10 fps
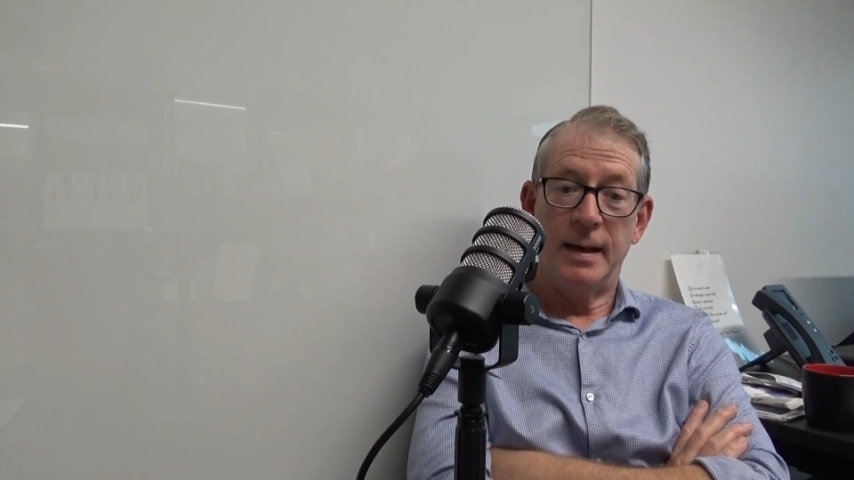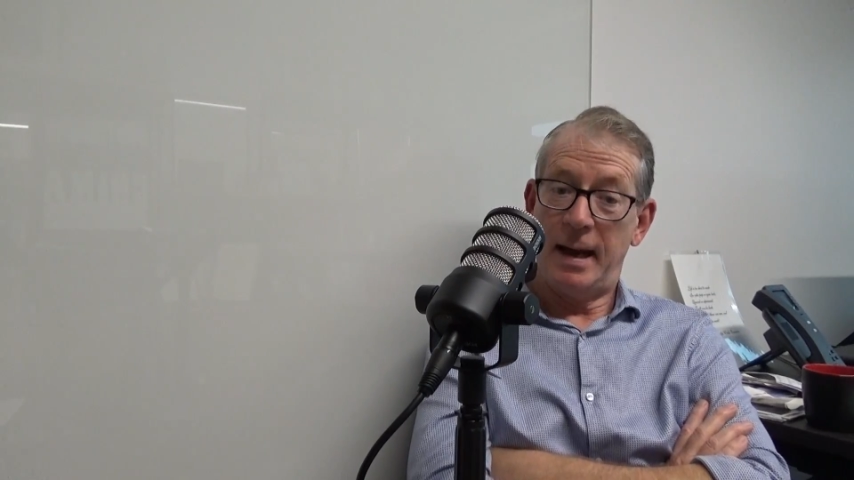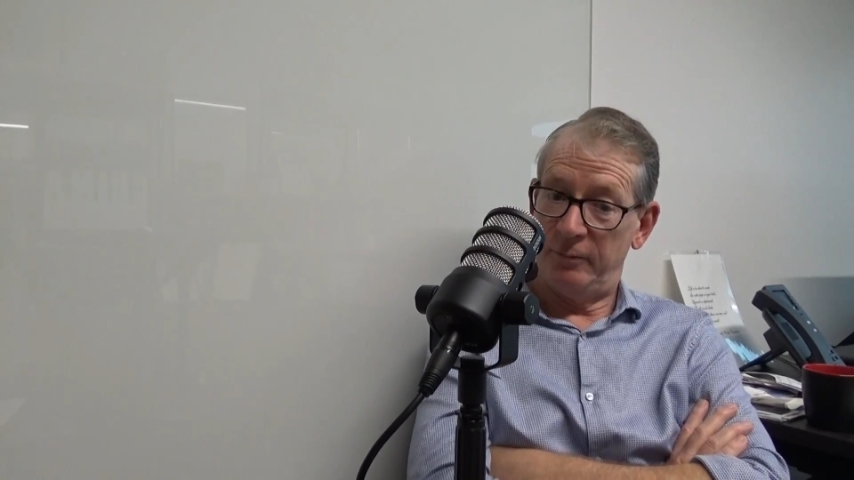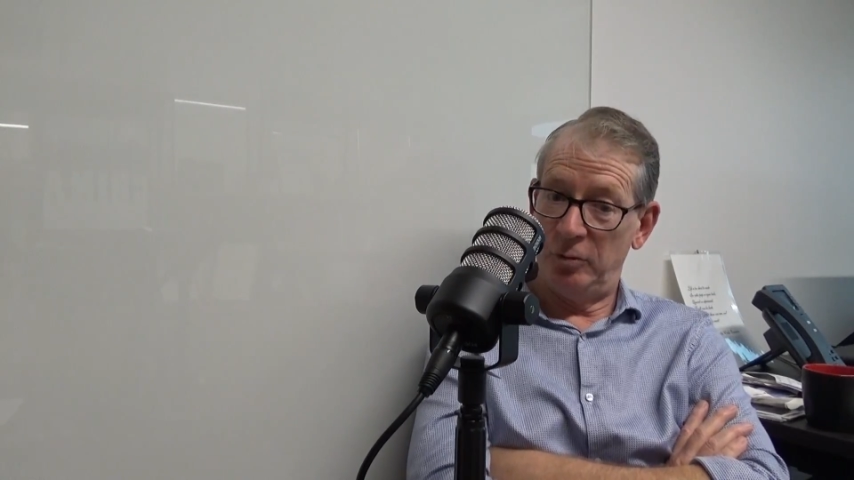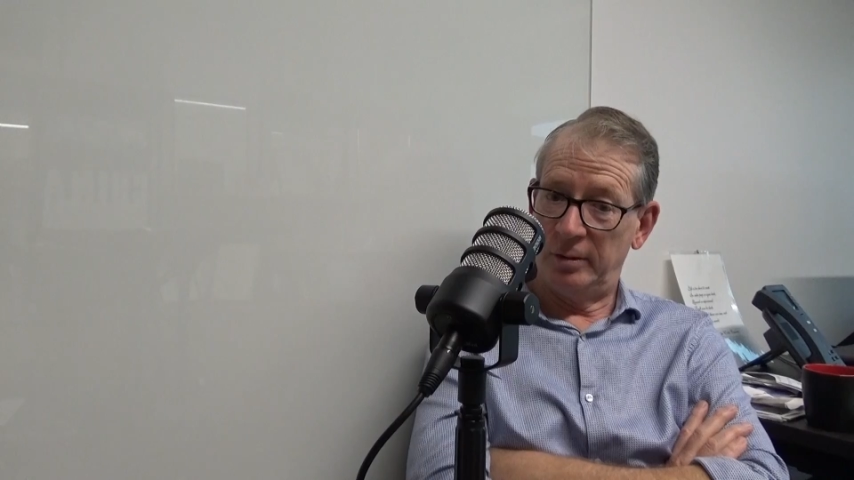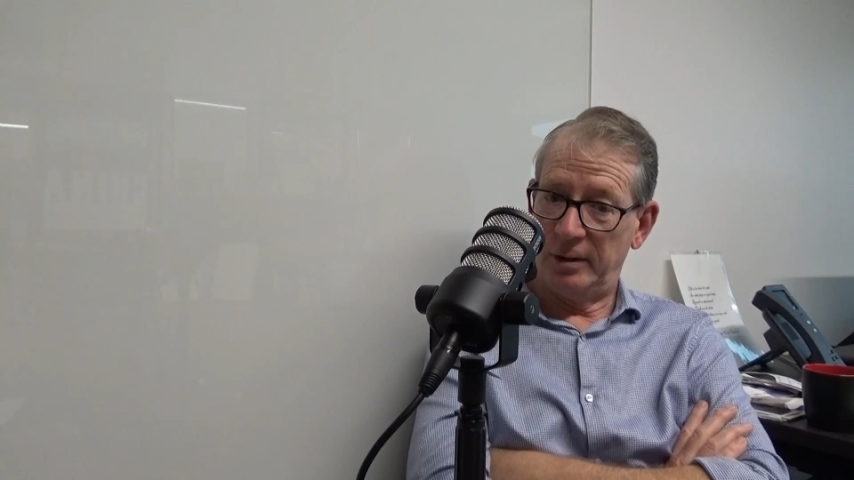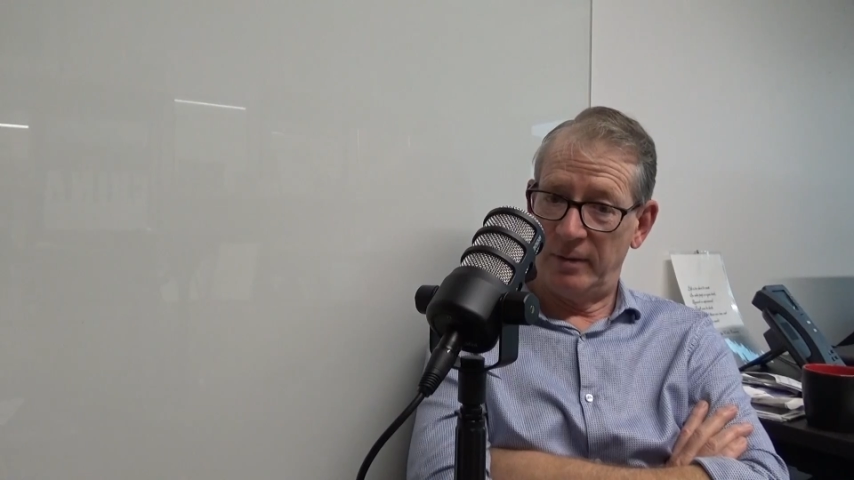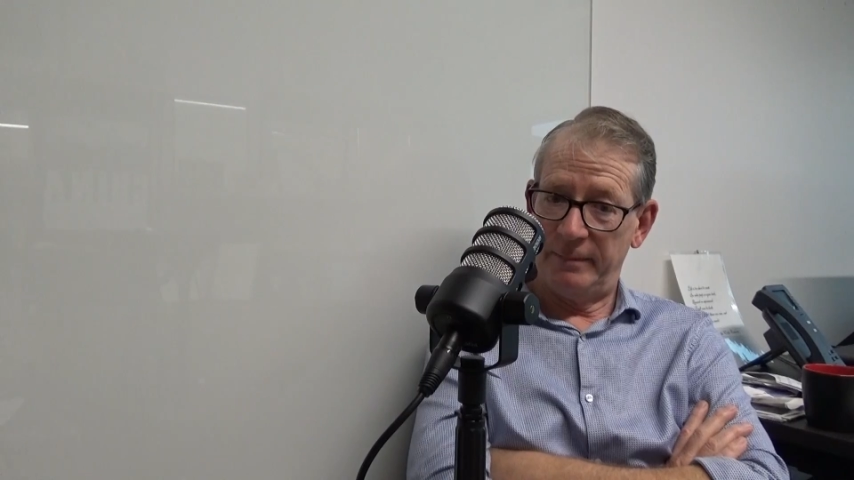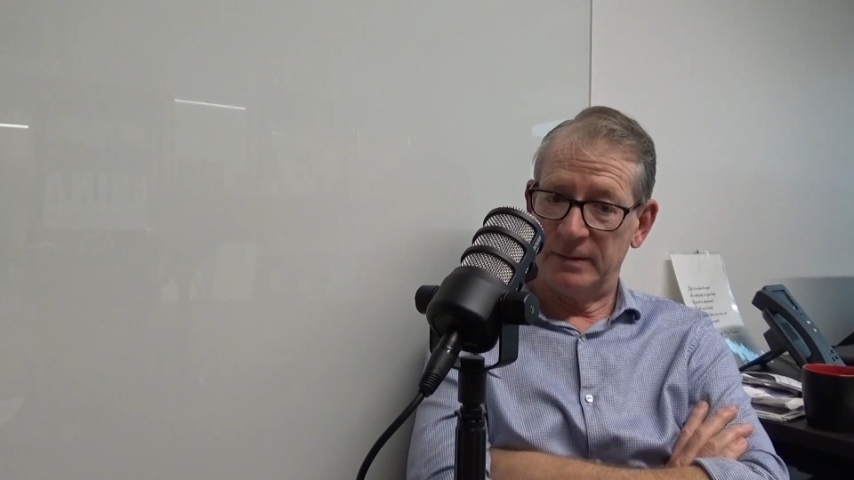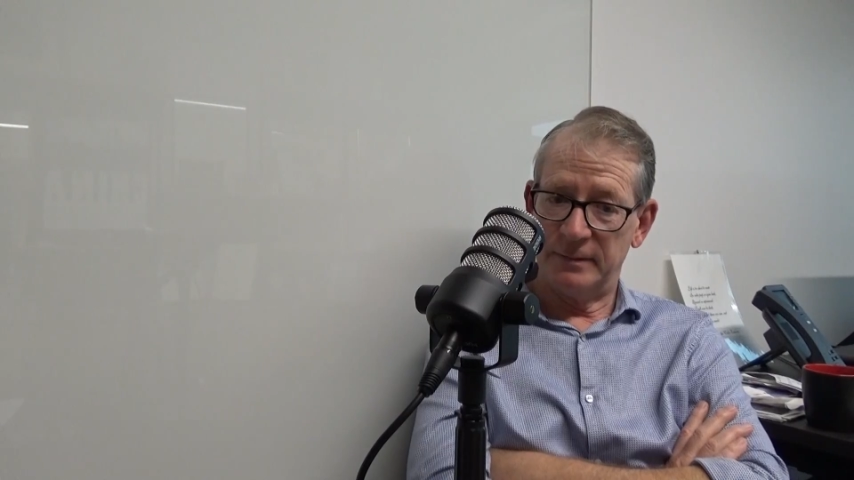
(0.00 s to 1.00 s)
have nuclear
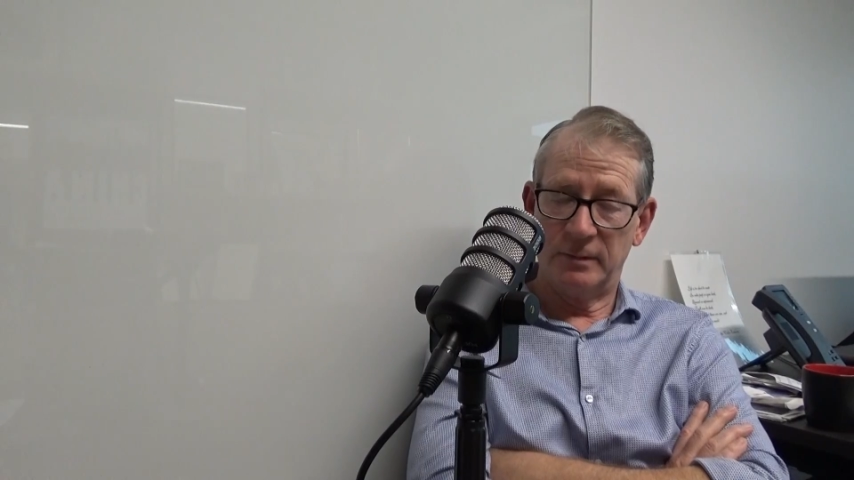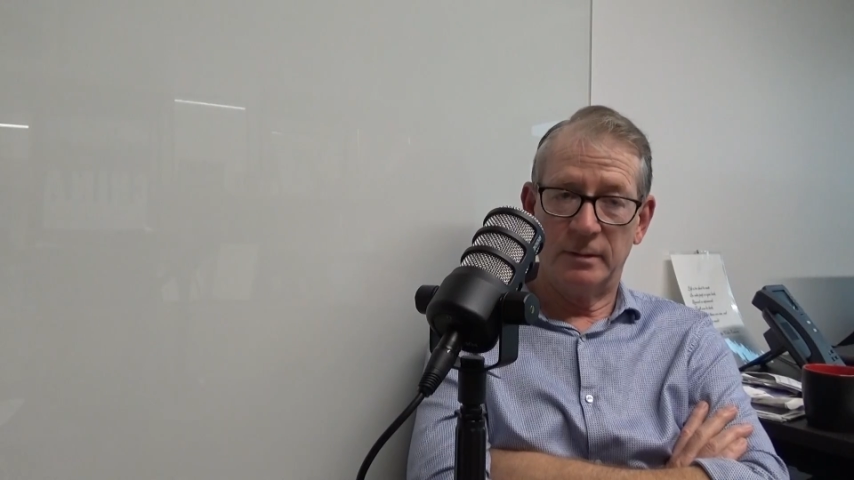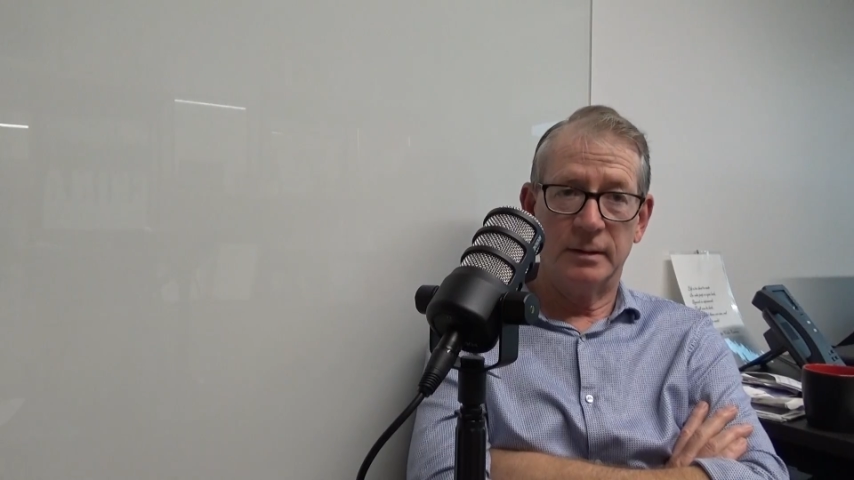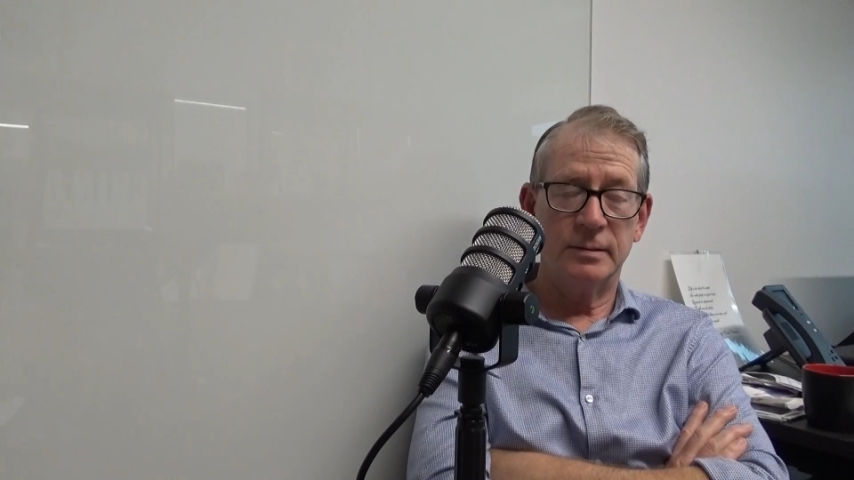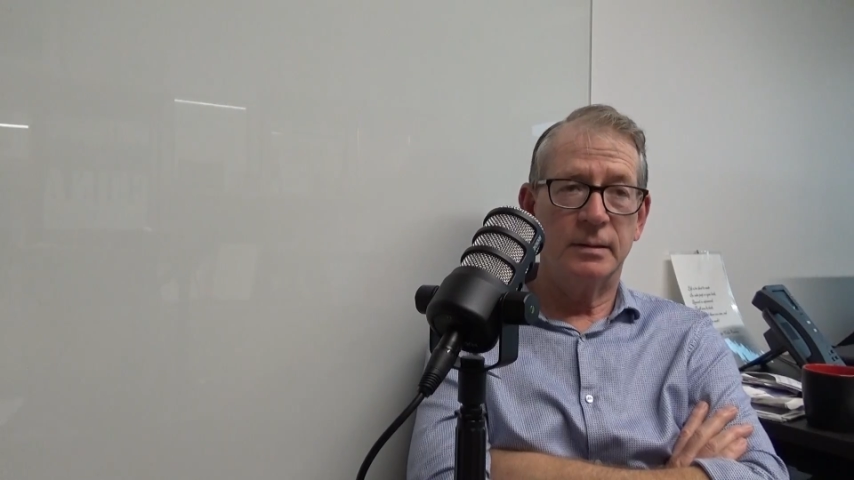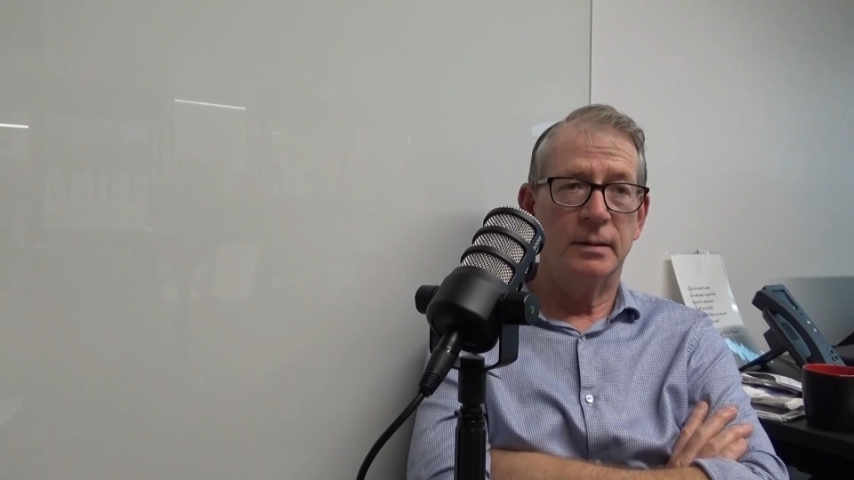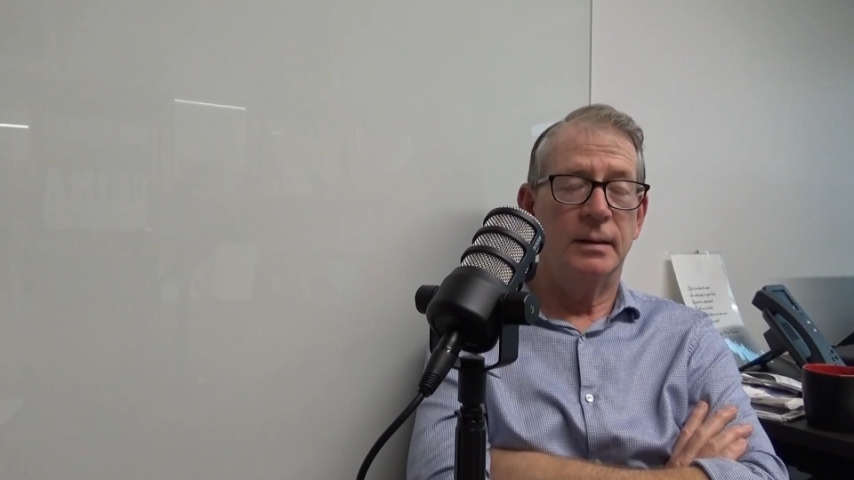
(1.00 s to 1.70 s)
weapons, of course,